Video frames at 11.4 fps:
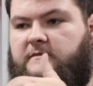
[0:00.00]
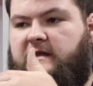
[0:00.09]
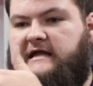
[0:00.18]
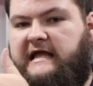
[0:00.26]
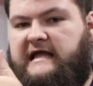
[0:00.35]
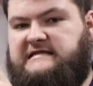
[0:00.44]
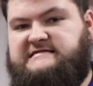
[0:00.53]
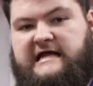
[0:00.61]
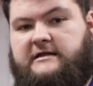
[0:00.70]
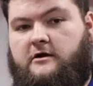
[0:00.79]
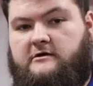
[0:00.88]
like a
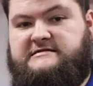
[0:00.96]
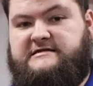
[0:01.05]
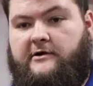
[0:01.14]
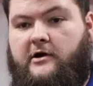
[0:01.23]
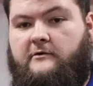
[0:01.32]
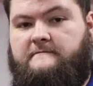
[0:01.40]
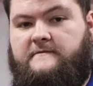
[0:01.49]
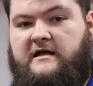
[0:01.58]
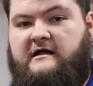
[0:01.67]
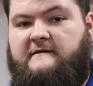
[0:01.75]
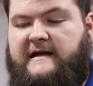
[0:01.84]
10-yard zero
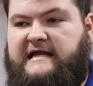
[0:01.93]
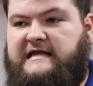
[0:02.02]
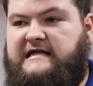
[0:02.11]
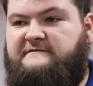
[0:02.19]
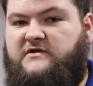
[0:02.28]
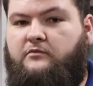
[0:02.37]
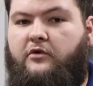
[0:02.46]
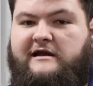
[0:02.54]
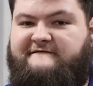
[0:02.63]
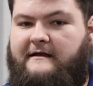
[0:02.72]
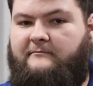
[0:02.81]
that can give you
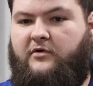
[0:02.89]
point of aim,